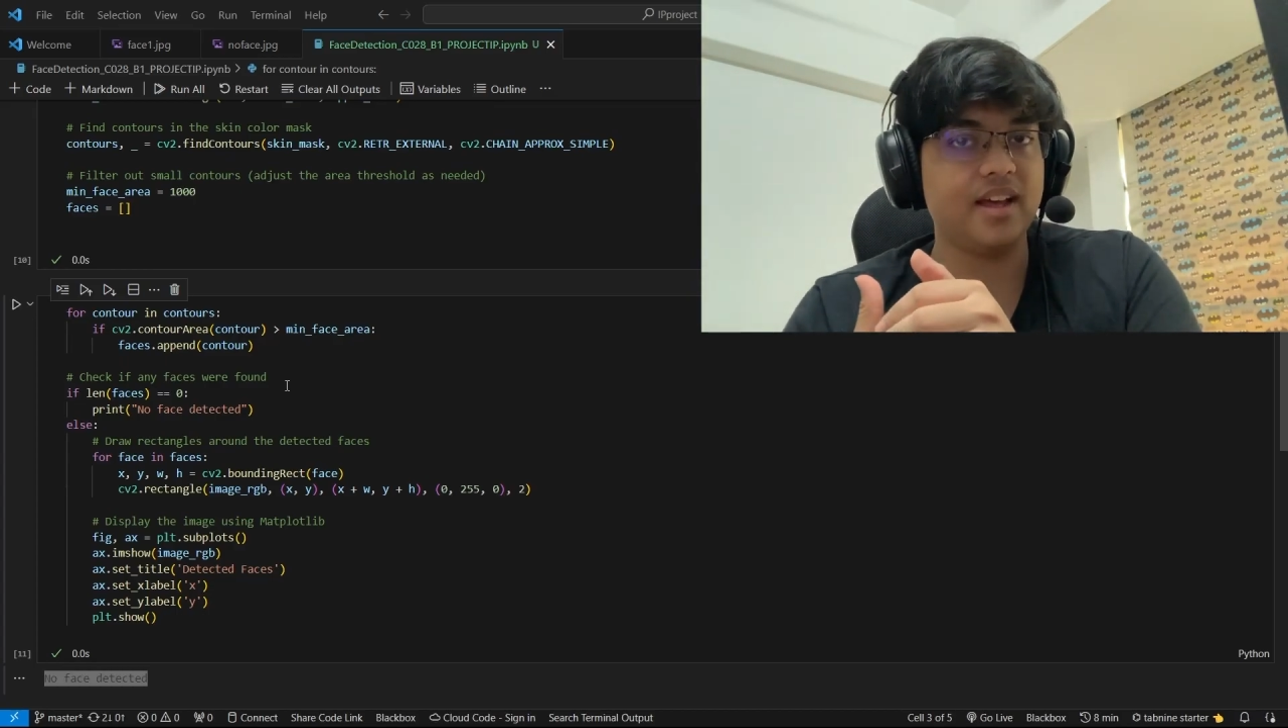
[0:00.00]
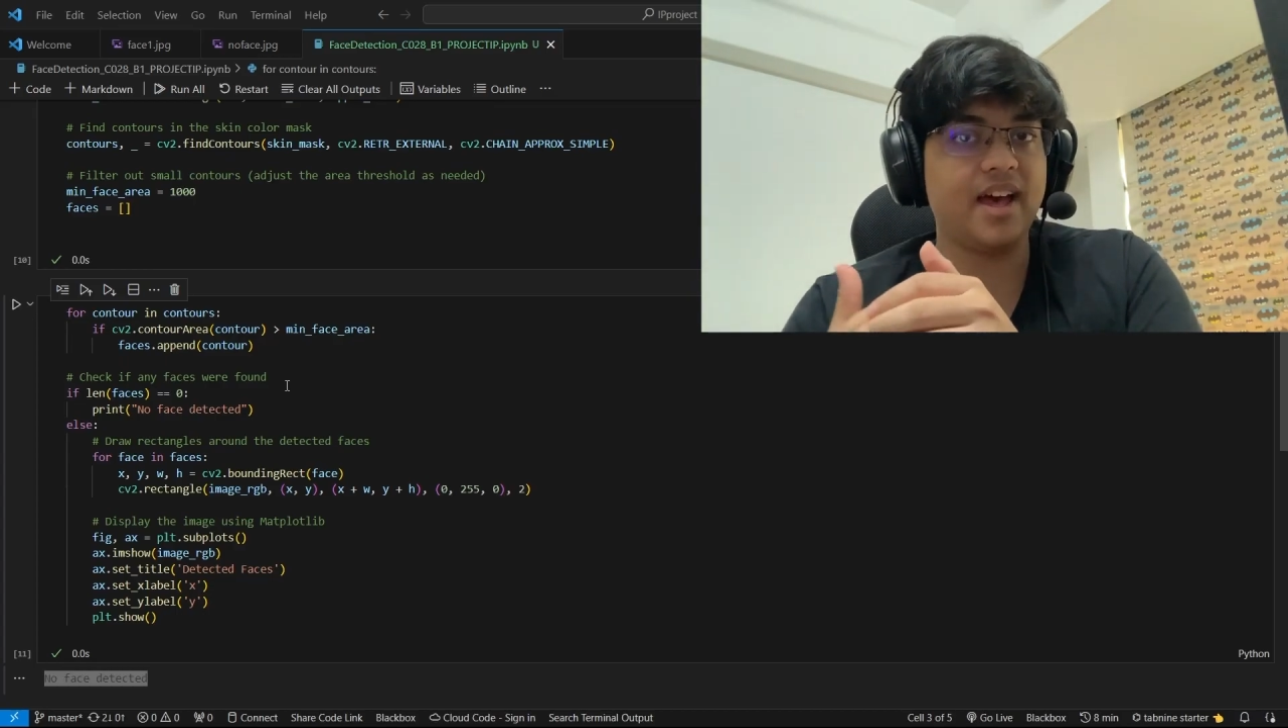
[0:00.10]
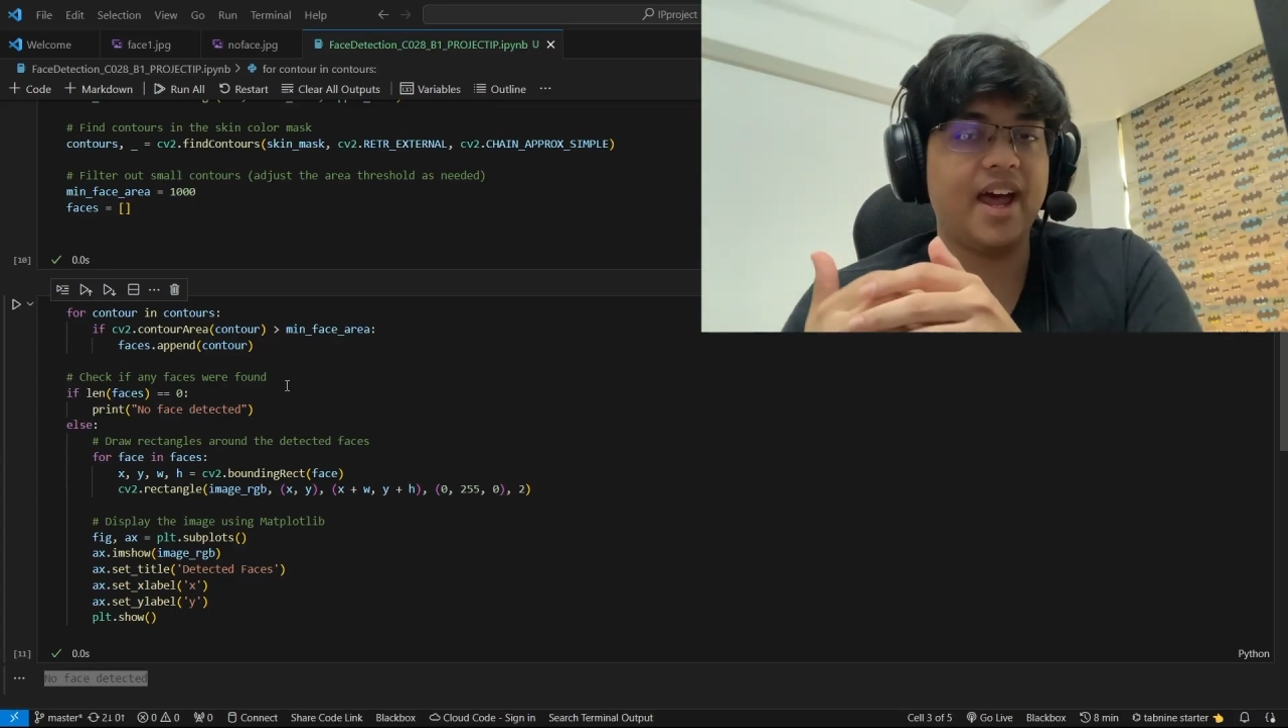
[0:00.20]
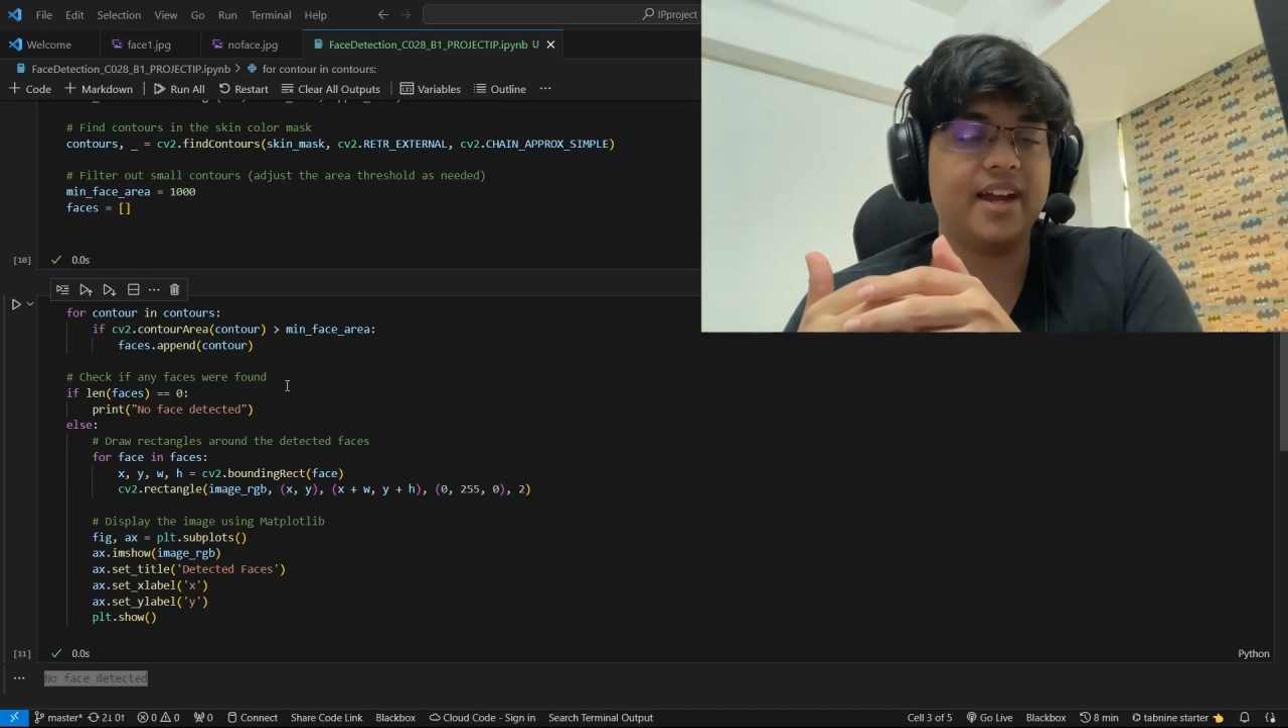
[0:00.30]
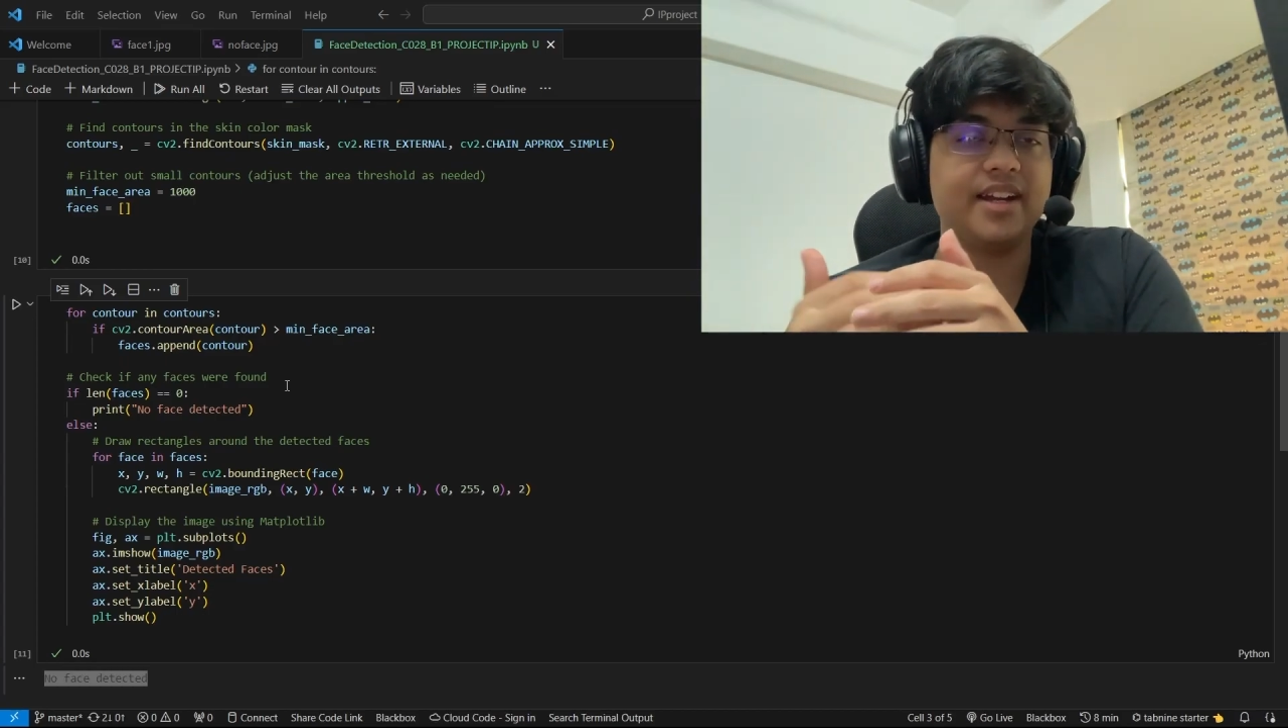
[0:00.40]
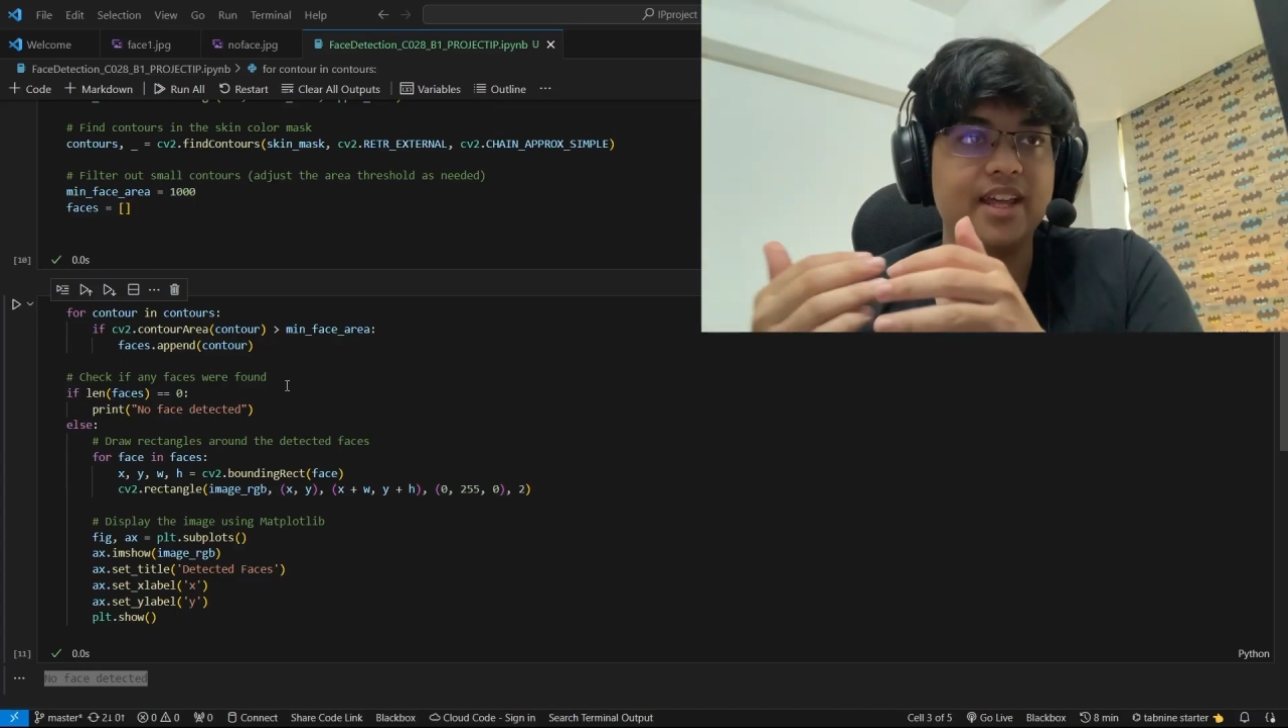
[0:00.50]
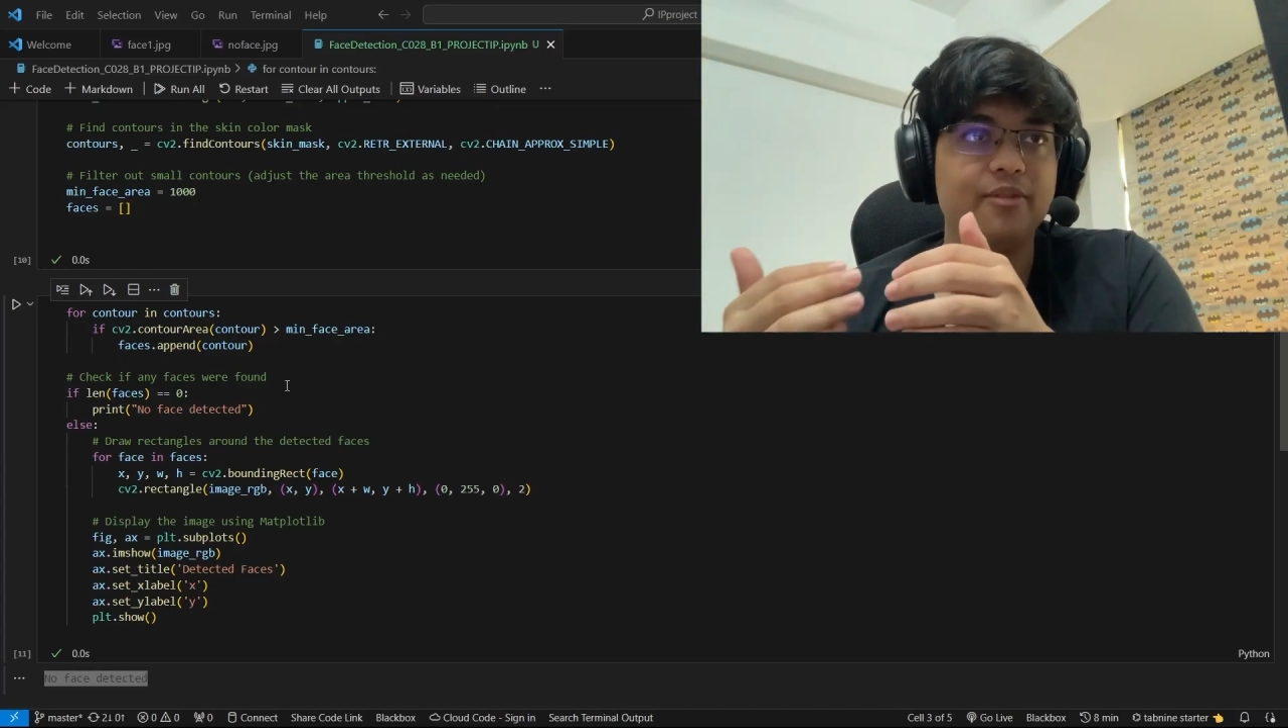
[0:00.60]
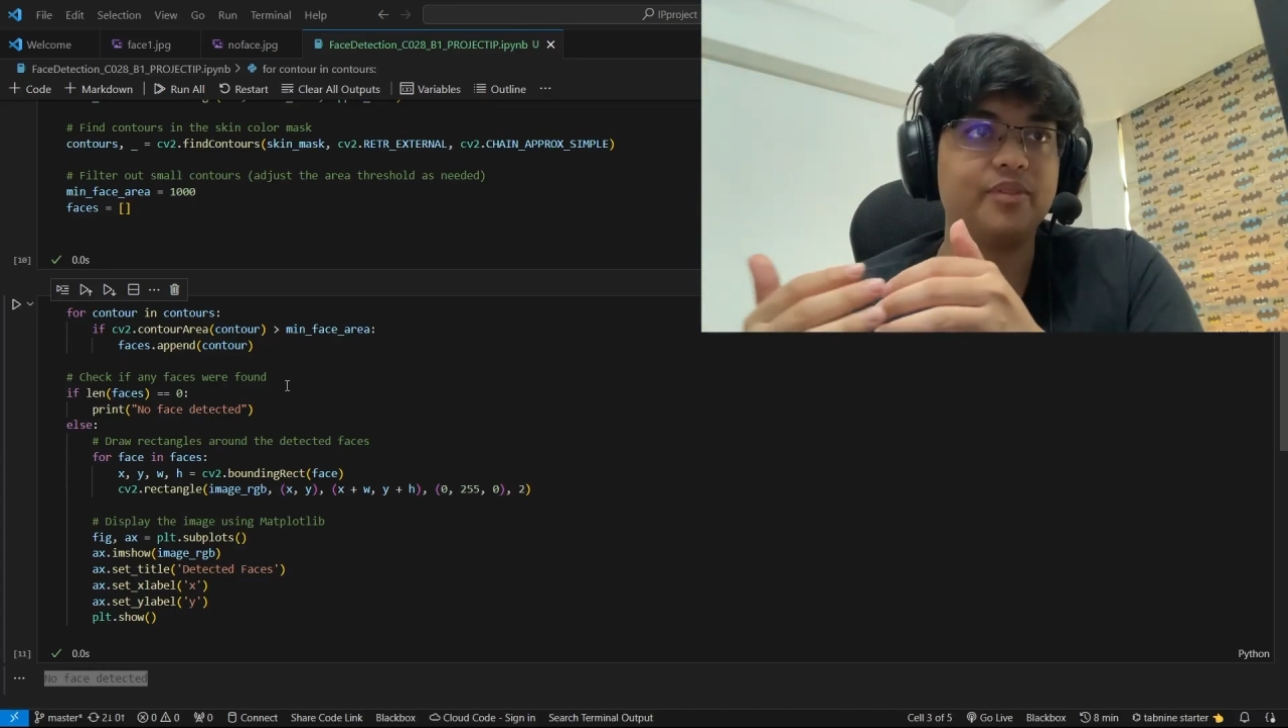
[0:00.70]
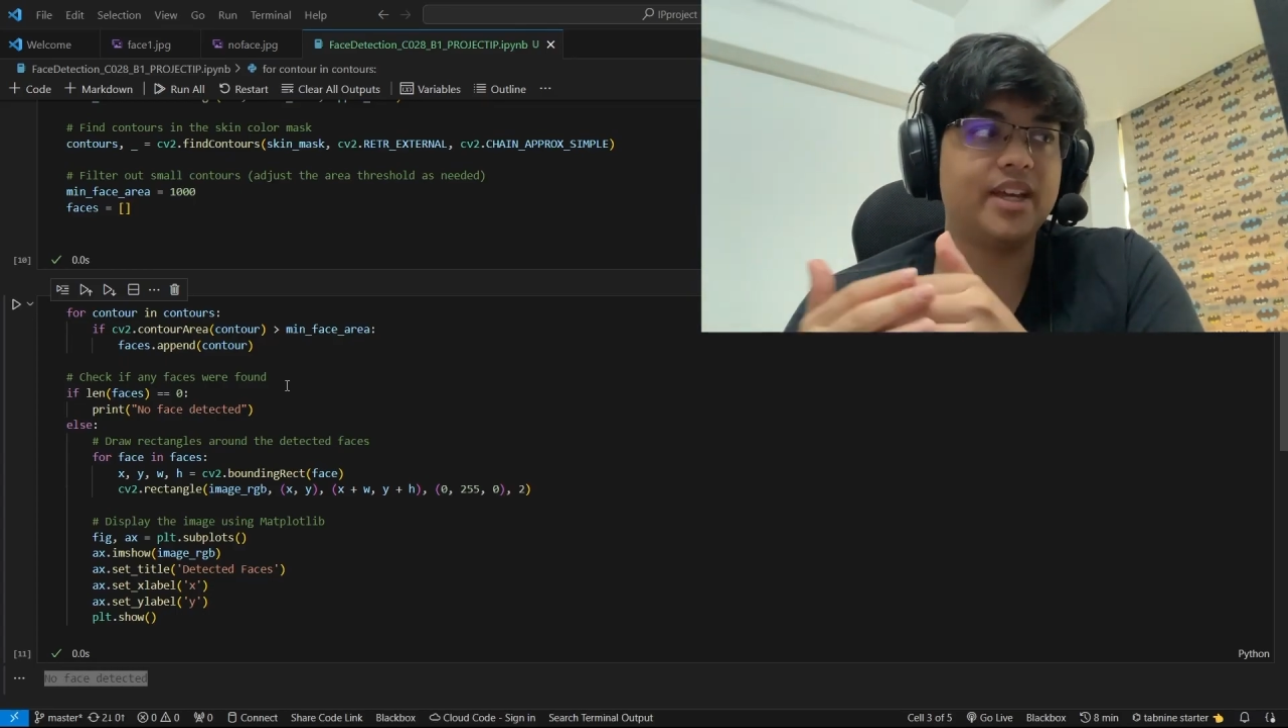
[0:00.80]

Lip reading: And if